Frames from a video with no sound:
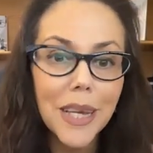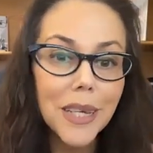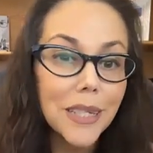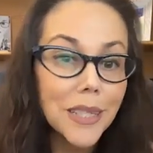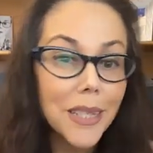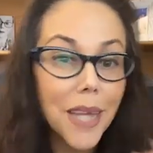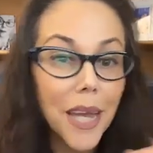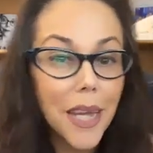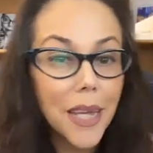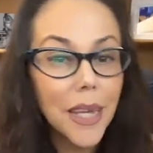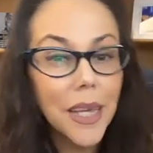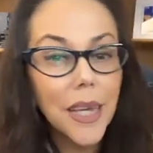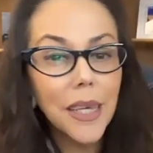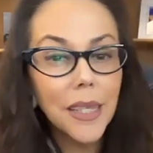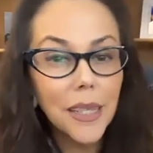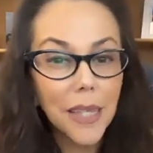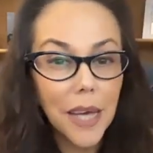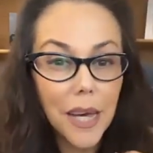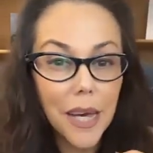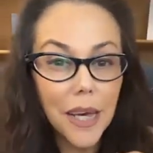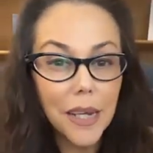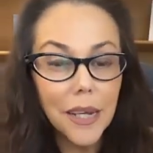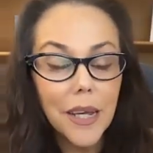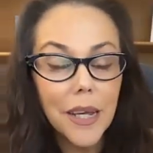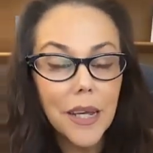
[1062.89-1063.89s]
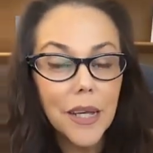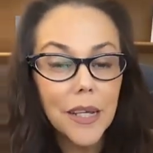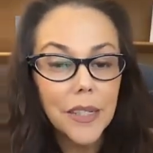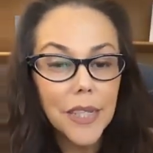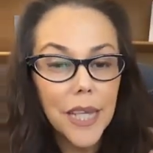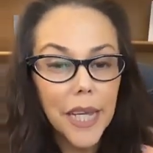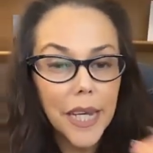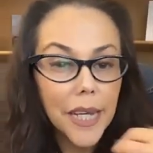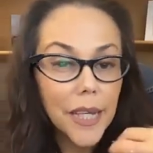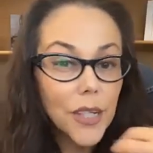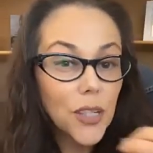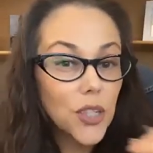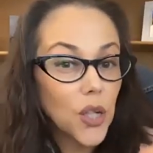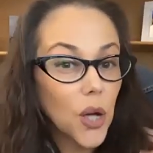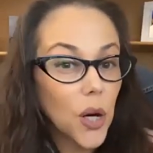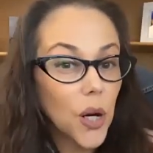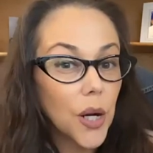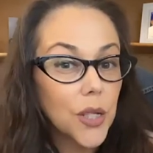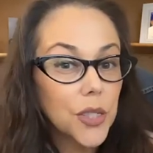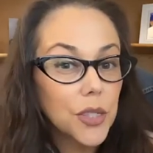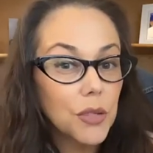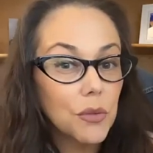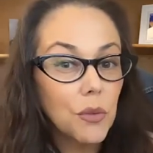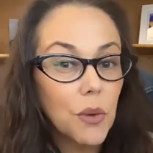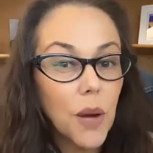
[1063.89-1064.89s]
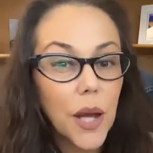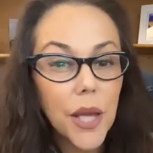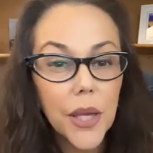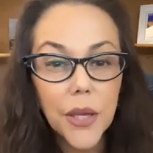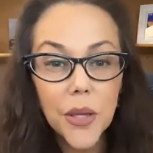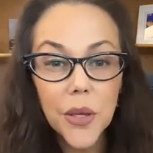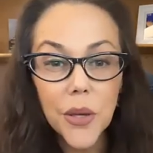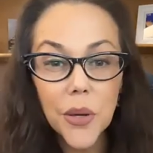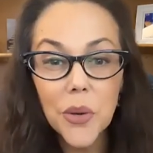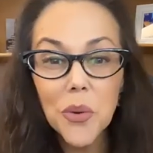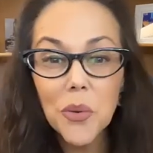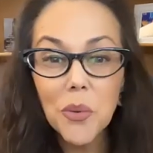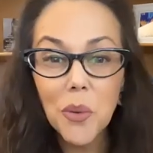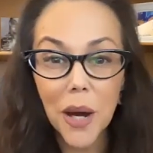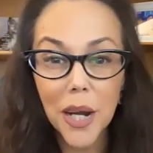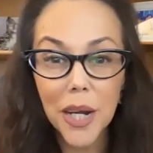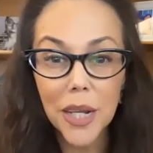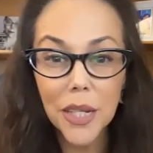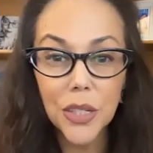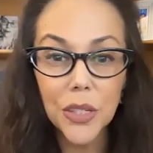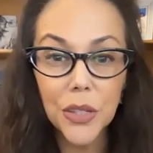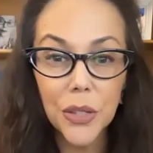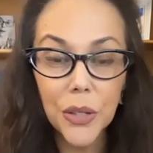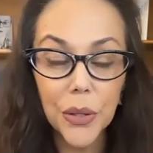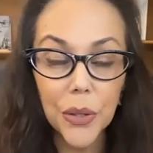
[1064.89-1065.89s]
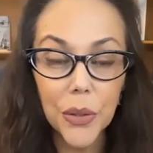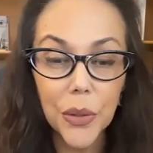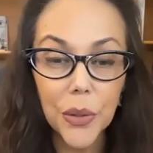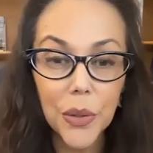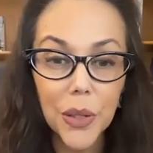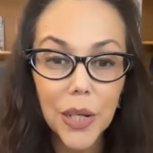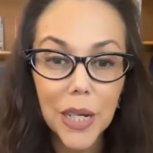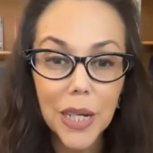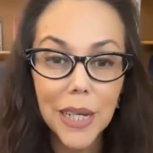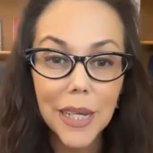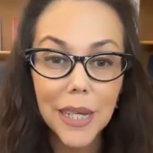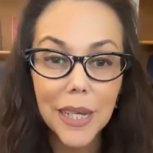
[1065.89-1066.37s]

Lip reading: taking charge of what you want to do.